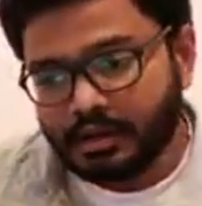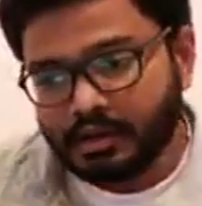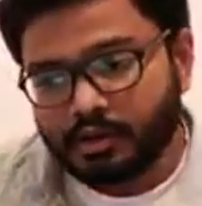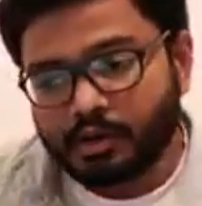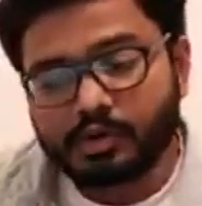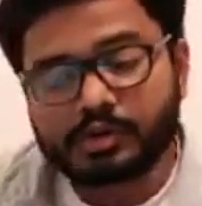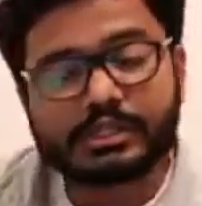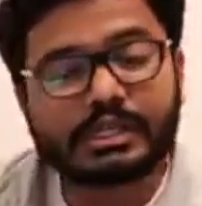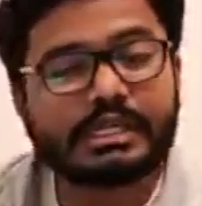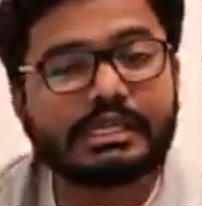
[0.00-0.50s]

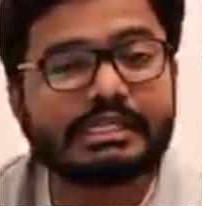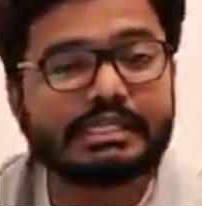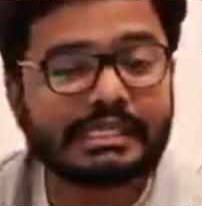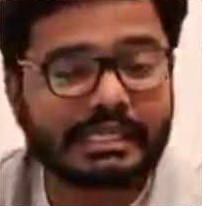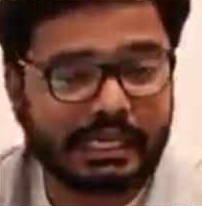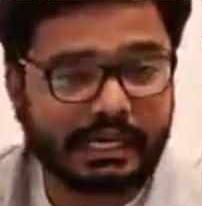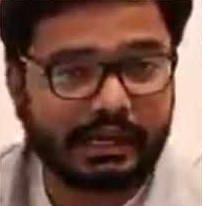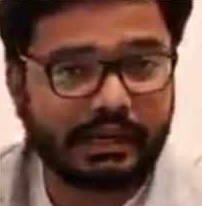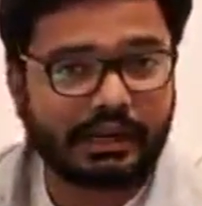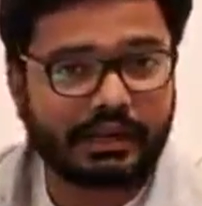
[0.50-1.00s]
routine
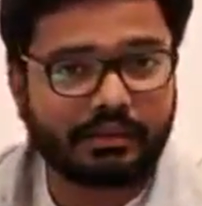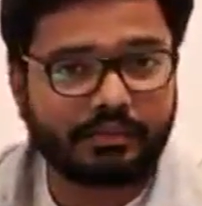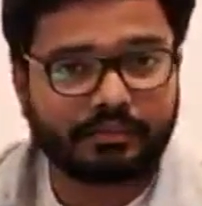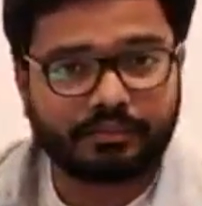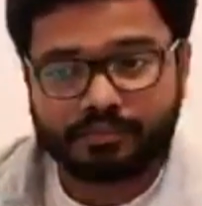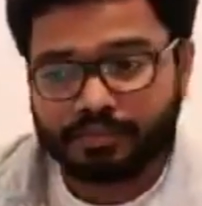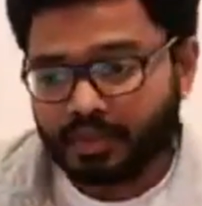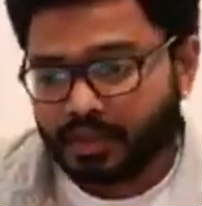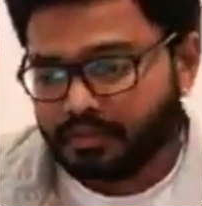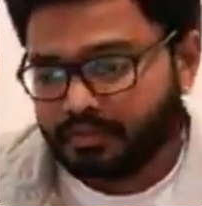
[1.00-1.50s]
screening.
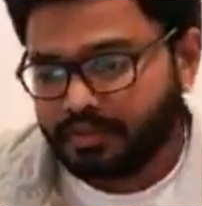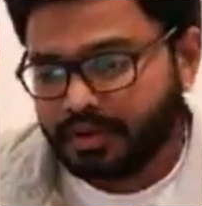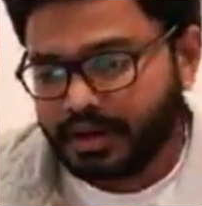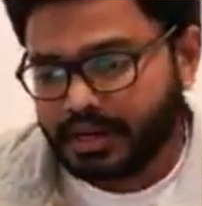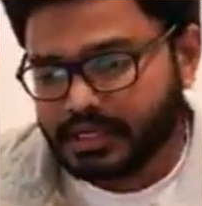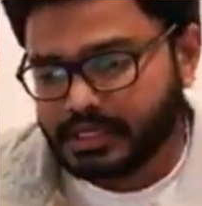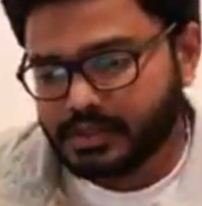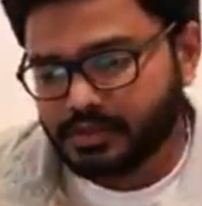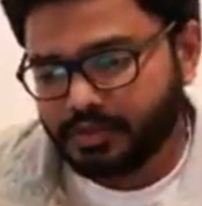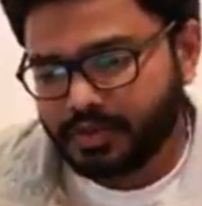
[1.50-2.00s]

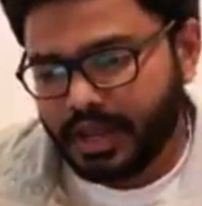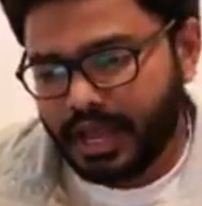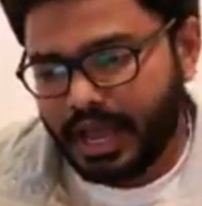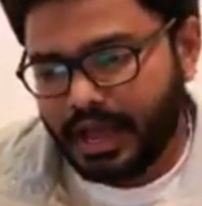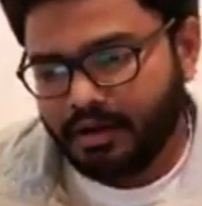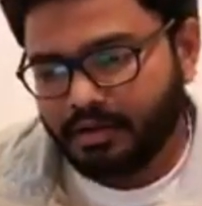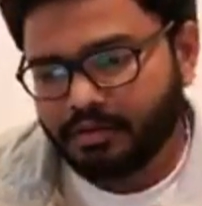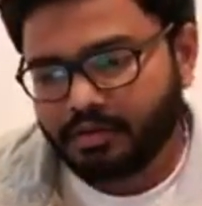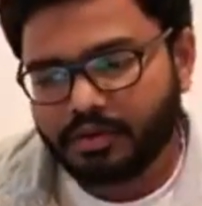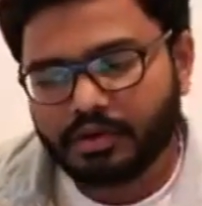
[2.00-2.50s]
Whereas we
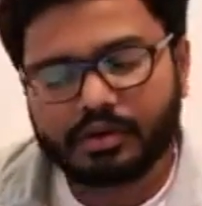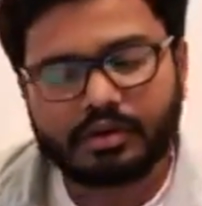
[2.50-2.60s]
have